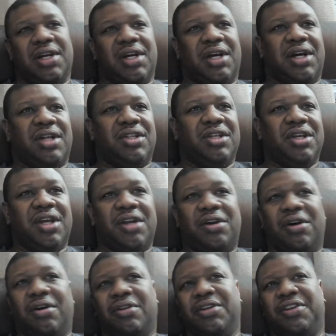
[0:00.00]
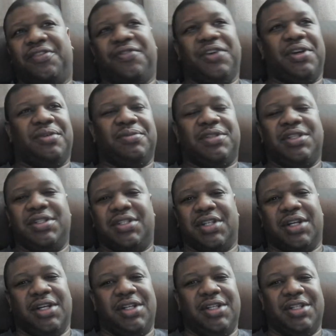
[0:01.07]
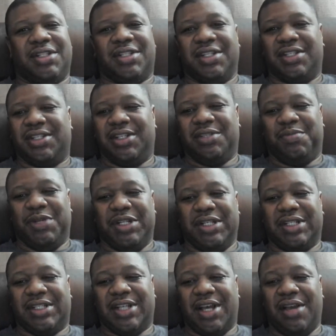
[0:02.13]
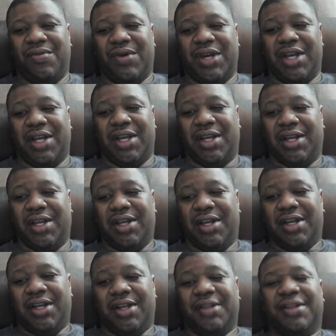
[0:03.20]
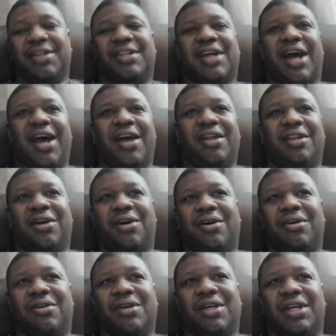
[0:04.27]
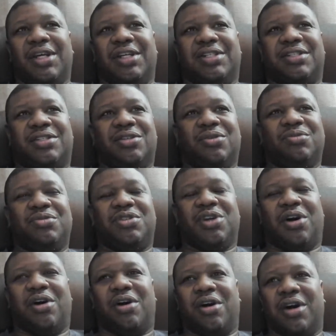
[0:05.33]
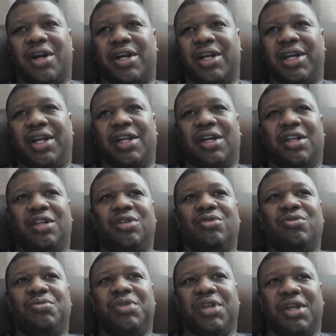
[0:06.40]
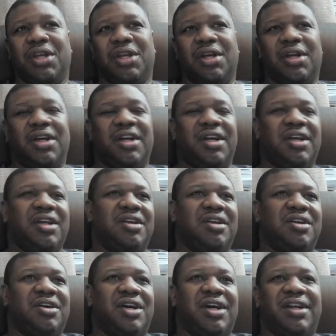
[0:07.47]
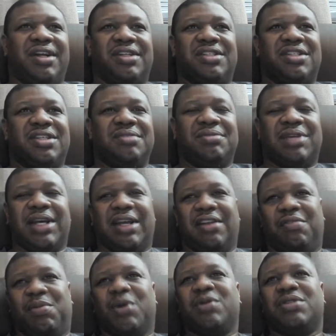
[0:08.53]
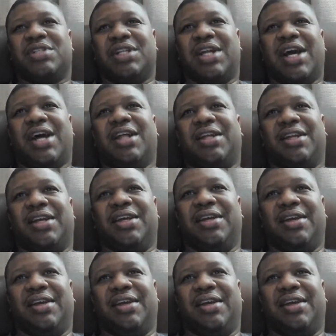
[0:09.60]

Look at all his films he's done. It's been the same way. The dialogue is so dark and gloomy, and that seems like his personality.